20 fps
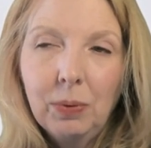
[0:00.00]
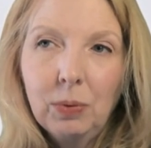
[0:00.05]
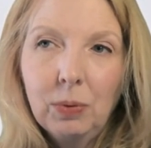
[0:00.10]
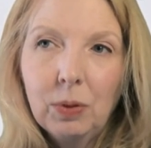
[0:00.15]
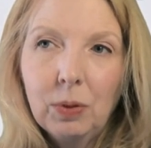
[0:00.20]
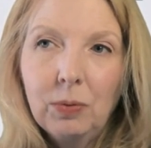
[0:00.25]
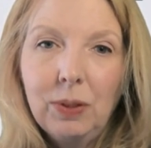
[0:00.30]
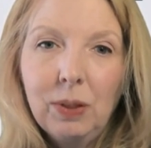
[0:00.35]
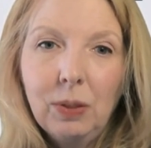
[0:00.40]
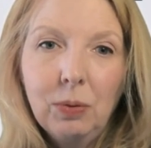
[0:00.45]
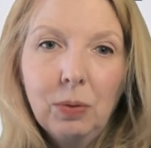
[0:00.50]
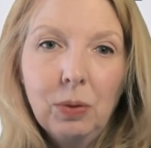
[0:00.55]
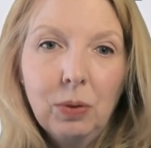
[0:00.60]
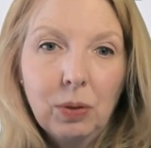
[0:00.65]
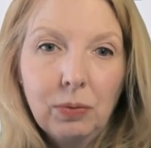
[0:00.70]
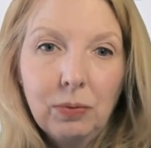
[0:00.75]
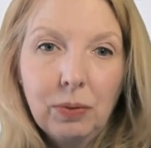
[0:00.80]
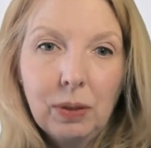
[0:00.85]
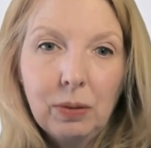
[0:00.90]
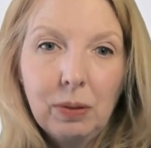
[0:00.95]
those of you who
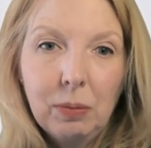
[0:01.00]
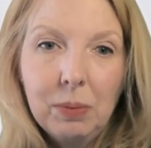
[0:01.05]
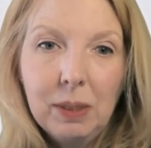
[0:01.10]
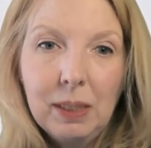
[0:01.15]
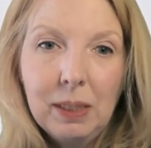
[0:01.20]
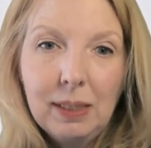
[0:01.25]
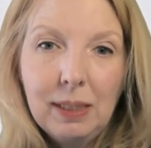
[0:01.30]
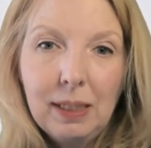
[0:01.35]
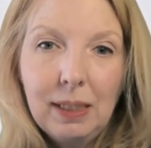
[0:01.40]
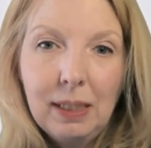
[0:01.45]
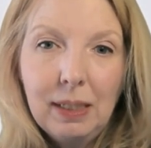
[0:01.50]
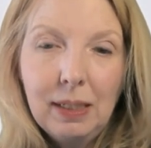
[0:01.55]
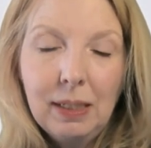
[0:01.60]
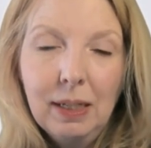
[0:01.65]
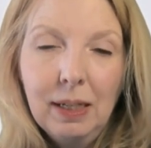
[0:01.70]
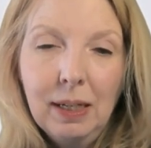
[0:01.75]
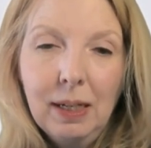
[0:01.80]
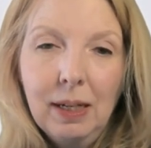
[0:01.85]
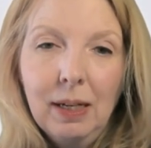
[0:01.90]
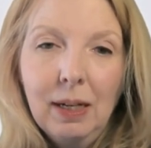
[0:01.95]
are very
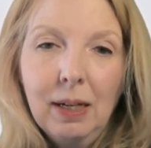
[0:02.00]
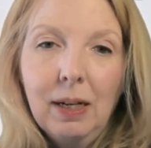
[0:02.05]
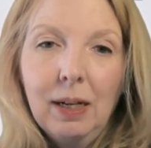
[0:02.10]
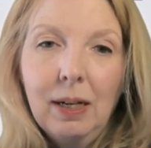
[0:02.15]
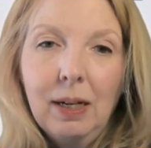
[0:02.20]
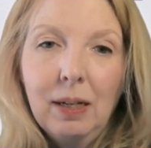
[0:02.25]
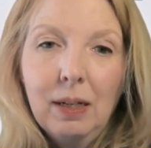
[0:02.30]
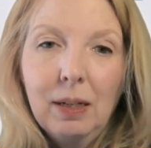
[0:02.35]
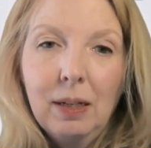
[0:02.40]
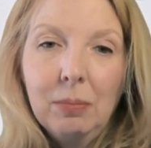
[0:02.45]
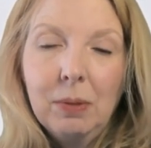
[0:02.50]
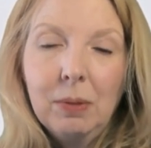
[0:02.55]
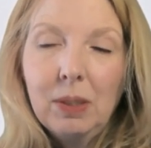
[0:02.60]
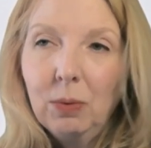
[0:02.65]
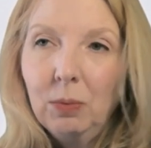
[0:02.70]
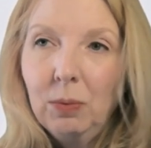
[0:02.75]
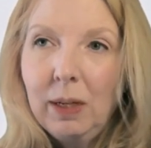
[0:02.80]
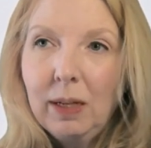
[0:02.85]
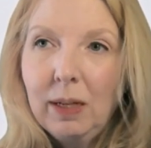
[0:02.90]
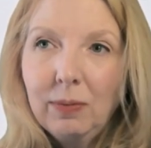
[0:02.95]
busy,
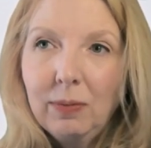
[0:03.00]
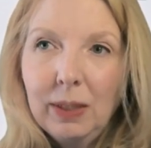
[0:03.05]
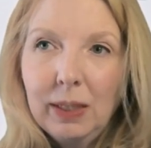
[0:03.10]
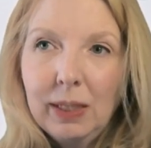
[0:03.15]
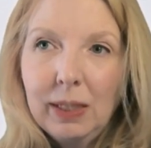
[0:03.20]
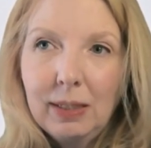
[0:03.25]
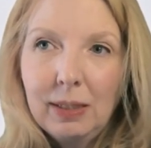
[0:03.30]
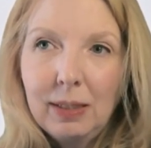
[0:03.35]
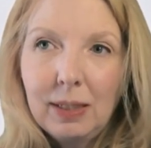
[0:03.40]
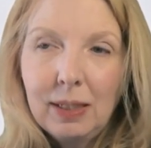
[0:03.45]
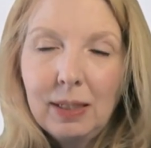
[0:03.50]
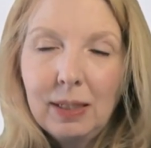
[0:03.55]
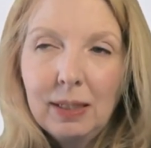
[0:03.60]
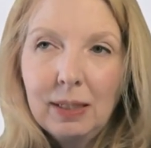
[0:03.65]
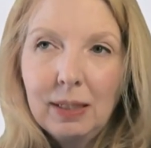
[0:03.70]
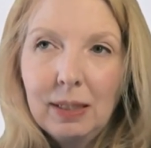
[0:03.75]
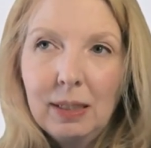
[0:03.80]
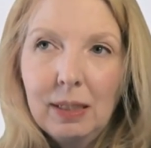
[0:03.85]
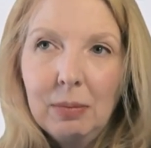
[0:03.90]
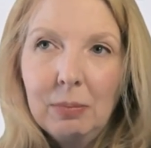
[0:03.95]
don't have a lot of
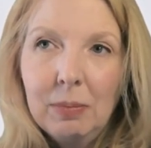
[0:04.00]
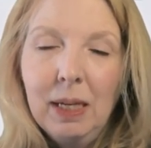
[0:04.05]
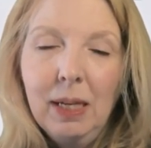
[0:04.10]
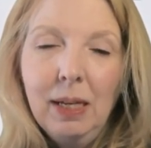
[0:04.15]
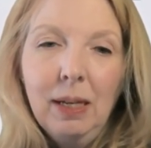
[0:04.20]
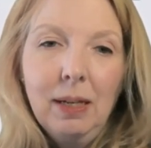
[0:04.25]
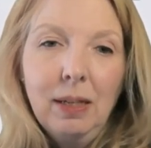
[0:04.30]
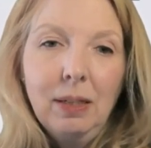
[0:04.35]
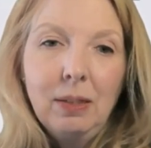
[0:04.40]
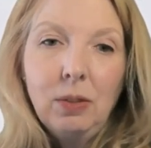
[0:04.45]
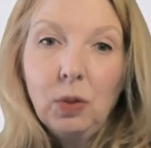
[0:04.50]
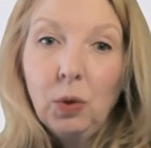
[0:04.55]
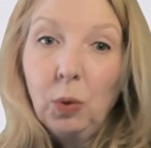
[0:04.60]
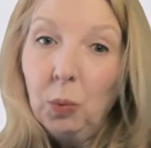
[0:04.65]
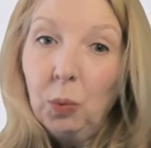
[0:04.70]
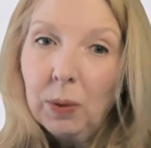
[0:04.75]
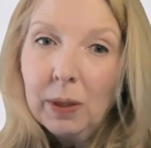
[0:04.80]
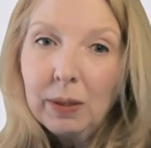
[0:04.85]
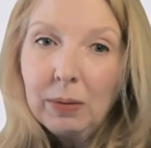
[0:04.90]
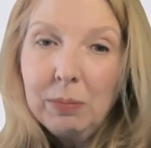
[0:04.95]
time,
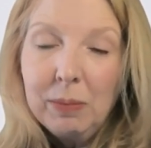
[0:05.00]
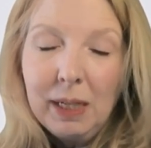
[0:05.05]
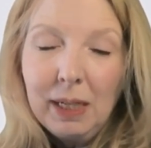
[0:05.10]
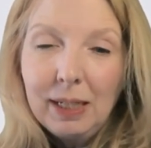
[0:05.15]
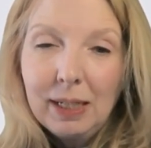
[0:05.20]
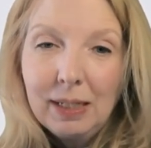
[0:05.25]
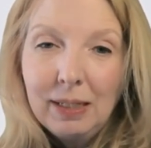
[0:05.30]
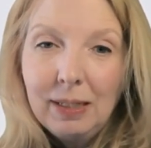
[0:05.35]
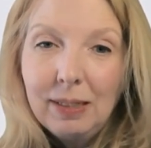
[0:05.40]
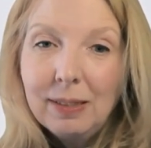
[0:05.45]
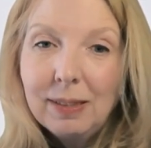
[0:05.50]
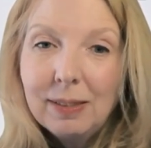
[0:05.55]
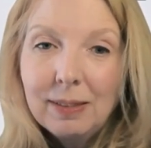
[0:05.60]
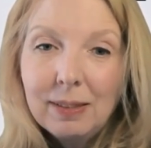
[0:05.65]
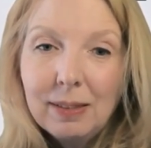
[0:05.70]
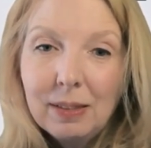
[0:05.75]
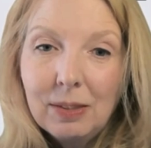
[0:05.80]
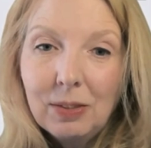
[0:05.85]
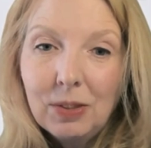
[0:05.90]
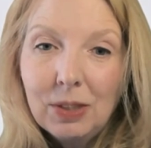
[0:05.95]
don't want to make any
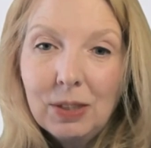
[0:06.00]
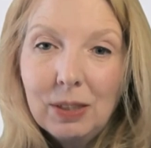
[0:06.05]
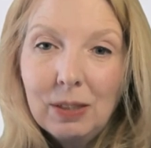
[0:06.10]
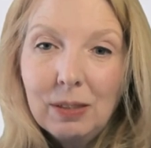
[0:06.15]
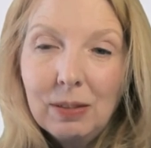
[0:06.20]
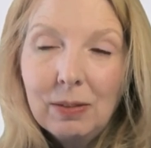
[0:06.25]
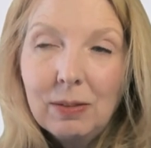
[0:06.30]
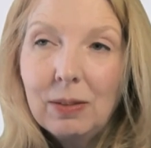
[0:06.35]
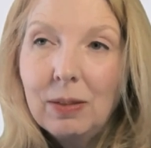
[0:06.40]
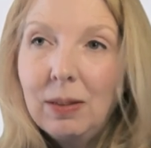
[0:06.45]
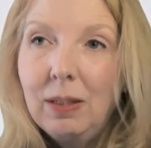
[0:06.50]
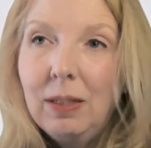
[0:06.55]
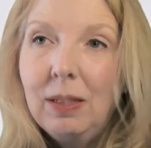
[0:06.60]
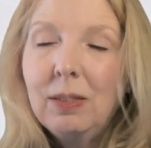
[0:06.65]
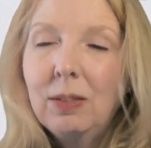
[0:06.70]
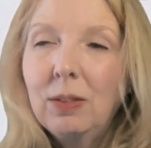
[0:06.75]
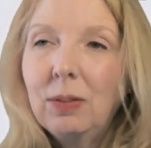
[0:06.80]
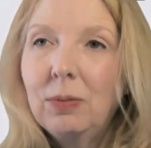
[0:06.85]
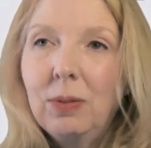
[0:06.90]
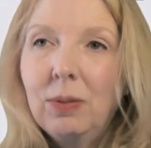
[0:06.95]
decisions.
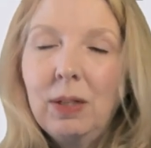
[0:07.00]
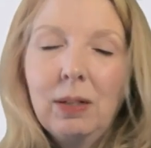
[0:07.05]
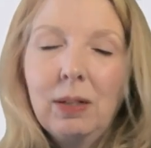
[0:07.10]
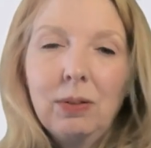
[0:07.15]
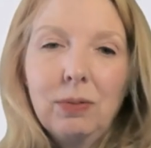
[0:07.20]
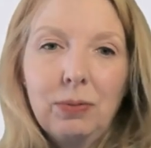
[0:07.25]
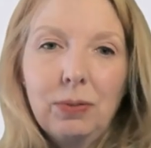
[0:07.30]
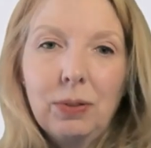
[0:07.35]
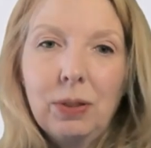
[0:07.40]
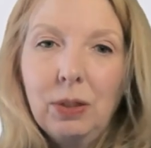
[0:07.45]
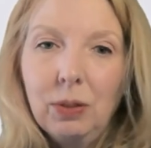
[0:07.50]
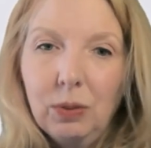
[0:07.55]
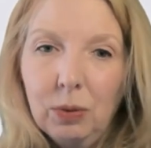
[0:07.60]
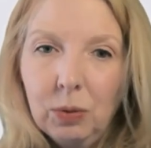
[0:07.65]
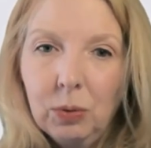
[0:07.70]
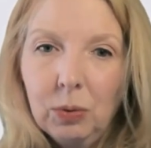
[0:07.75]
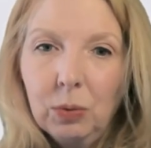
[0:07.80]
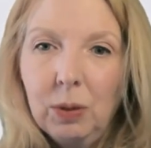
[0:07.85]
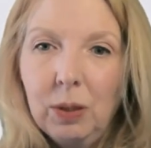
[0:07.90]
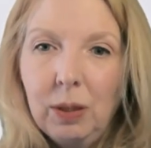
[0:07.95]
These are there for
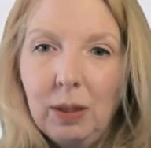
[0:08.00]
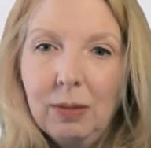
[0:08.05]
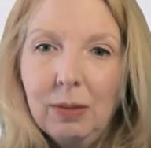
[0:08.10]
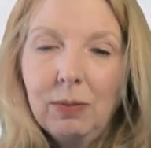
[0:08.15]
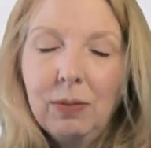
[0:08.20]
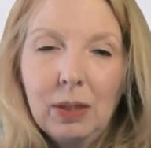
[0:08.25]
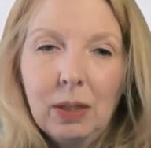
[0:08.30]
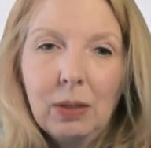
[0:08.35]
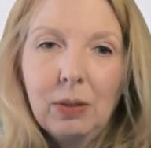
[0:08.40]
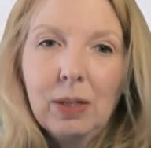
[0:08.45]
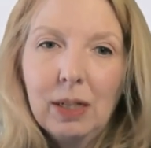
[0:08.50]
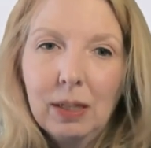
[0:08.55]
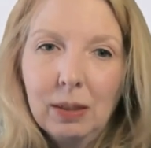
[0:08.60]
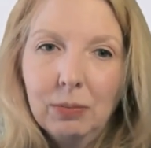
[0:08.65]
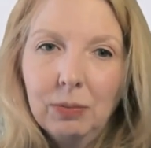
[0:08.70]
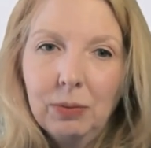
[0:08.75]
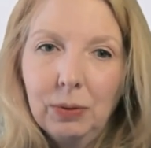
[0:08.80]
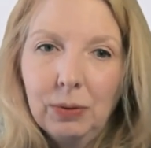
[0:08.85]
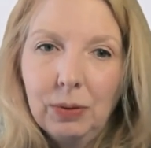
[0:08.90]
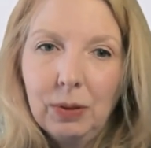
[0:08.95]
you if they're
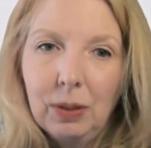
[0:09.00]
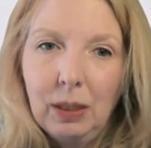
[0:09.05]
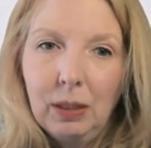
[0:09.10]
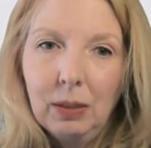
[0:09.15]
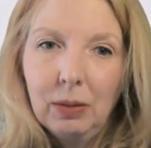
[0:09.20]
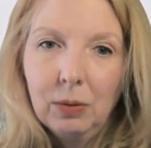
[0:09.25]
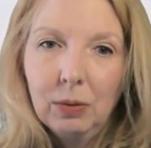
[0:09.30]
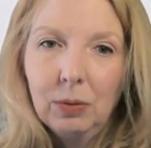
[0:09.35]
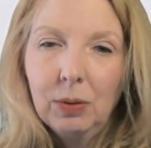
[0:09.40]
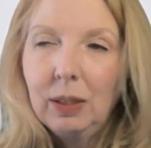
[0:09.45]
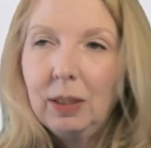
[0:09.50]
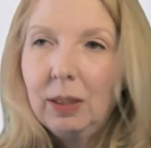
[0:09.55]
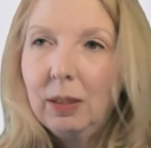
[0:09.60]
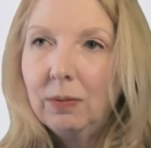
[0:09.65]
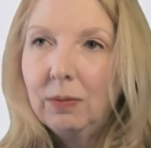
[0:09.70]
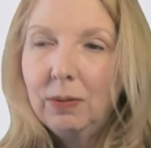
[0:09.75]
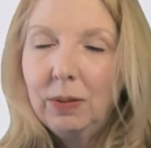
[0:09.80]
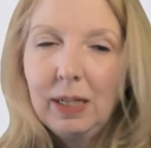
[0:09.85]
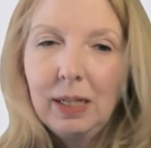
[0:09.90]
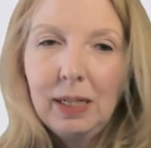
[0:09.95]
helpful to you.
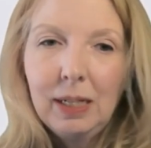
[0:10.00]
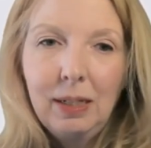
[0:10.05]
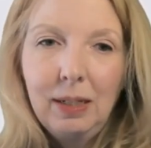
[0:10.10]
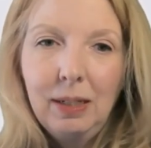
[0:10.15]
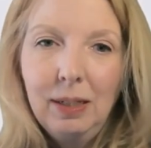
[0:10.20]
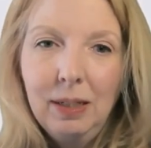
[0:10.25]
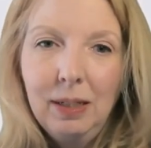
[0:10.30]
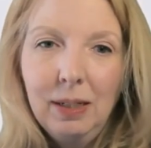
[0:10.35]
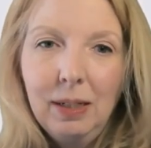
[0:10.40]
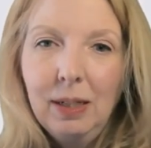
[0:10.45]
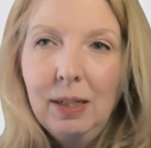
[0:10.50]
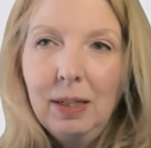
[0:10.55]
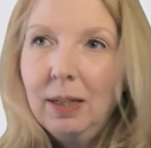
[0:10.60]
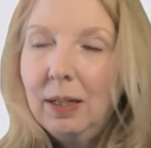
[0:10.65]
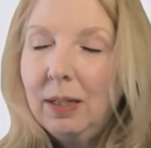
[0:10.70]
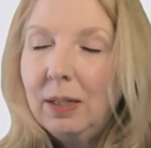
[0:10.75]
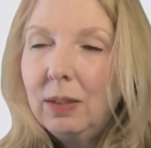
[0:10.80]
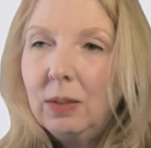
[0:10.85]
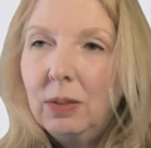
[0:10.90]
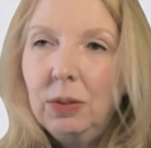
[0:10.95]
If not,
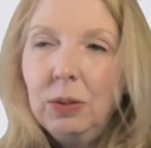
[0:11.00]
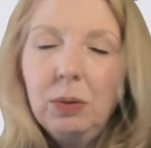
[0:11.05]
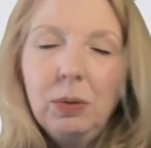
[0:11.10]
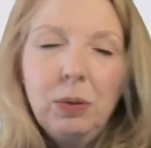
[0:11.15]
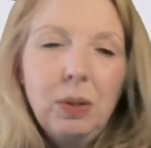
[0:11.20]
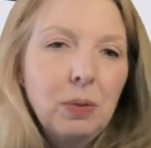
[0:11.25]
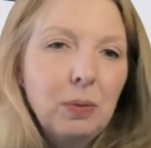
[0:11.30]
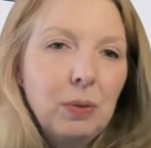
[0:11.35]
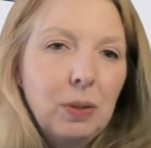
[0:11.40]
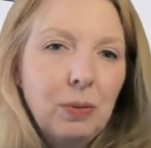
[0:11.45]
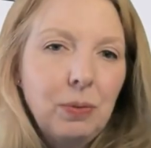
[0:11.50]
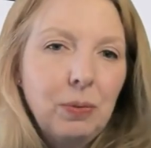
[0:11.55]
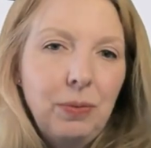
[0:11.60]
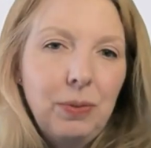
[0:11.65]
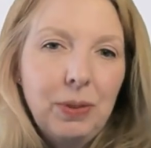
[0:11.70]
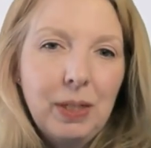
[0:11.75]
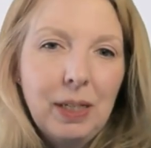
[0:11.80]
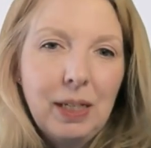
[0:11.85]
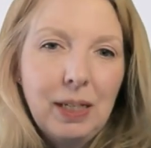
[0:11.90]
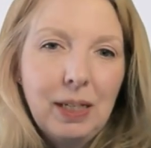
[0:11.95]
do your own
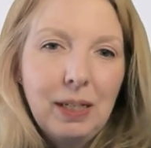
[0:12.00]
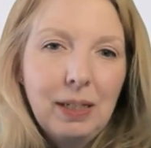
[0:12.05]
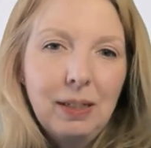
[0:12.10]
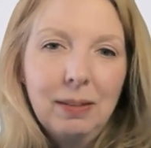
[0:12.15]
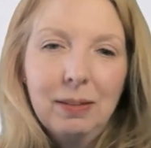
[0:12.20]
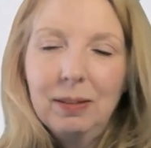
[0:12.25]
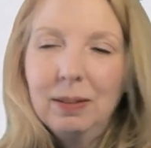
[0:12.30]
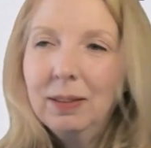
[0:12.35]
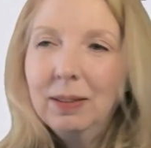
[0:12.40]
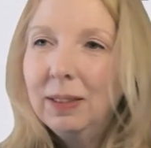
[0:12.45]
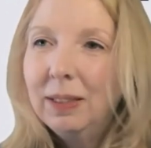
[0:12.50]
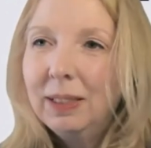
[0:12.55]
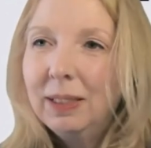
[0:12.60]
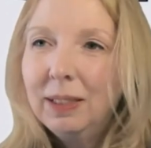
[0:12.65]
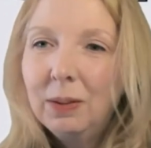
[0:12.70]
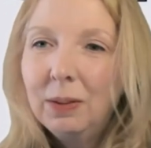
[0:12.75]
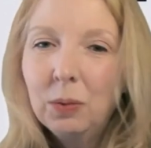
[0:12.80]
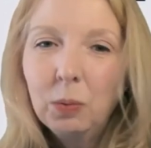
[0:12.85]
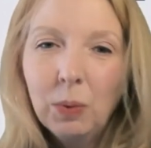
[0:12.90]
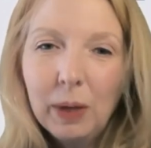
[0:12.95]
thing
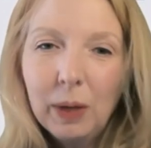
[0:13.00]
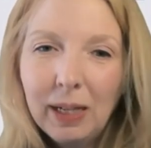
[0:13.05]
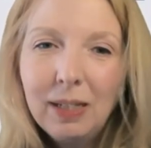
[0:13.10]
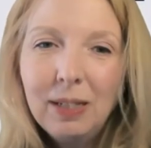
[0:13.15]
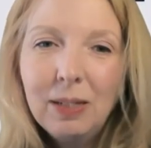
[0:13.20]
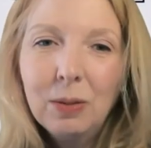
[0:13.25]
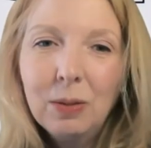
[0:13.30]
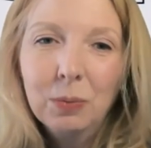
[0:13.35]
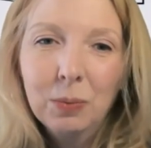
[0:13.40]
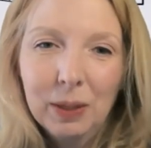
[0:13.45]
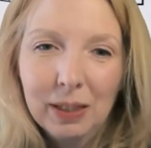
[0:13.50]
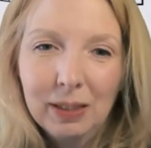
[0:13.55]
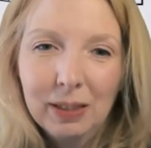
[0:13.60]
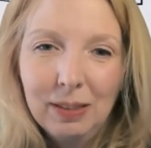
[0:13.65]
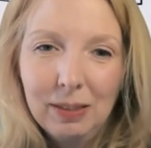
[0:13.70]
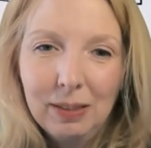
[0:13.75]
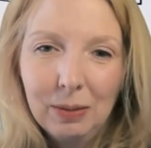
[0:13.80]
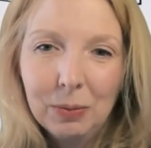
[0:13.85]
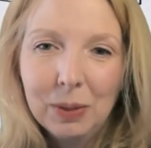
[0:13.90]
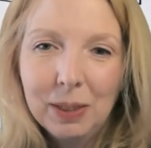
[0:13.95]
the way you want
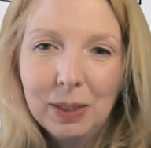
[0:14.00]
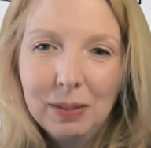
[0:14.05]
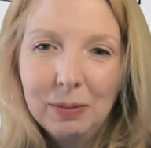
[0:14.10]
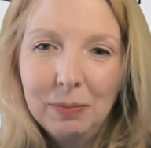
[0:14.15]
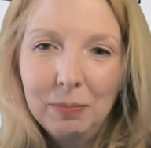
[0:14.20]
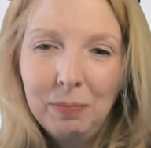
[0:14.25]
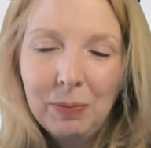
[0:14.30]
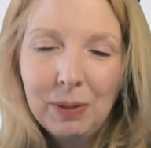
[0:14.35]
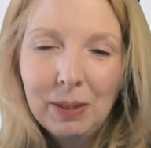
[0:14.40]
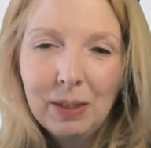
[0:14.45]
to do it.